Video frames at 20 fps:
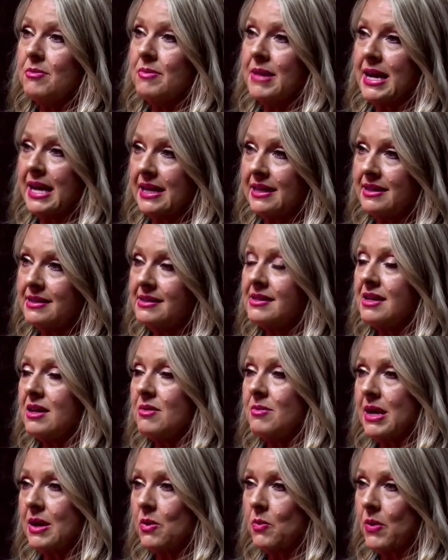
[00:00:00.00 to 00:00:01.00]
Mays,
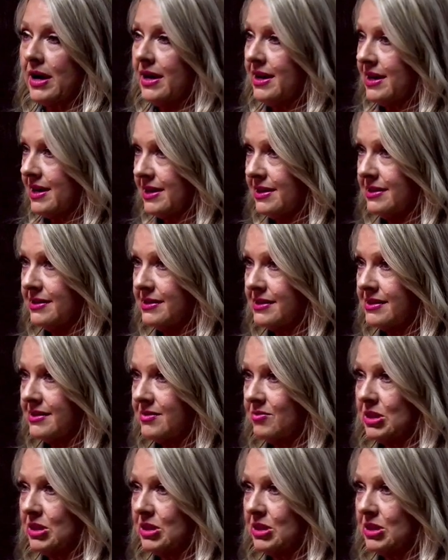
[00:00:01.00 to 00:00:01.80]
M A Y S.